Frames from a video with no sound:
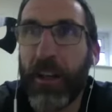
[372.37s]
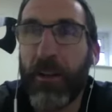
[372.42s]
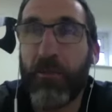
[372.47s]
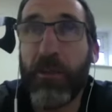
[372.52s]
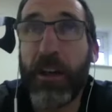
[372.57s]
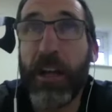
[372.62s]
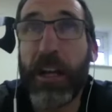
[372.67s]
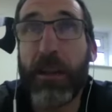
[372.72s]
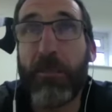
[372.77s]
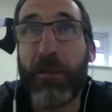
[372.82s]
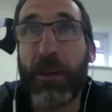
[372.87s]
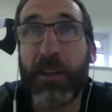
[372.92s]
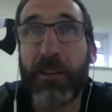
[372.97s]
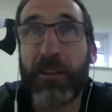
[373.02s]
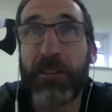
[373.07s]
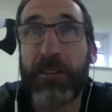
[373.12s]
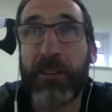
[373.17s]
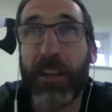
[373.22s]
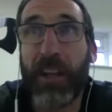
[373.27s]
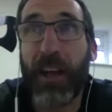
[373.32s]
really
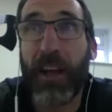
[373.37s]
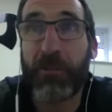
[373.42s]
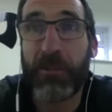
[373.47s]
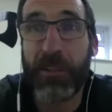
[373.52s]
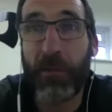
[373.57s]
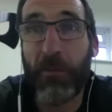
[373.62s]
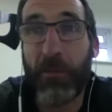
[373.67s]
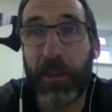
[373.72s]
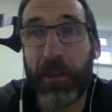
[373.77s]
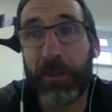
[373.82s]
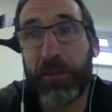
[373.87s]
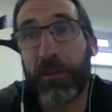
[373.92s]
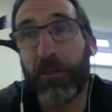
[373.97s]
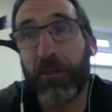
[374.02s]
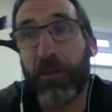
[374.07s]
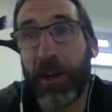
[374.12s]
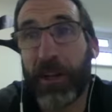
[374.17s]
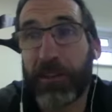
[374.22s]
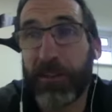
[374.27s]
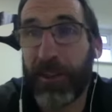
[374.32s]
because that was something to do
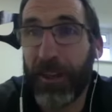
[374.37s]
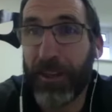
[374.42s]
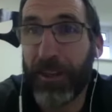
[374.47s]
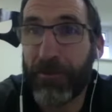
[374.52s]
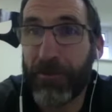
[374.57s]
whilst I